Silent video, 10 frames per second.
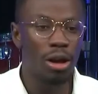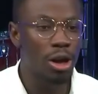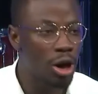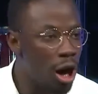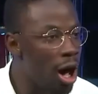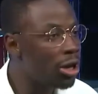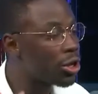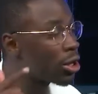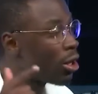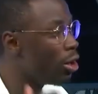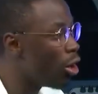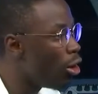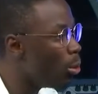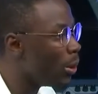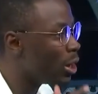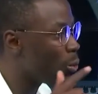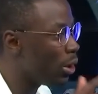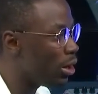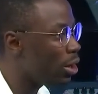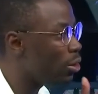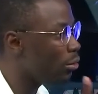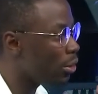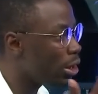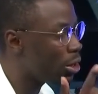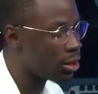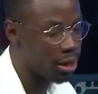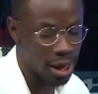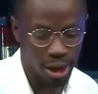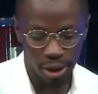God's shalom is within your reach today.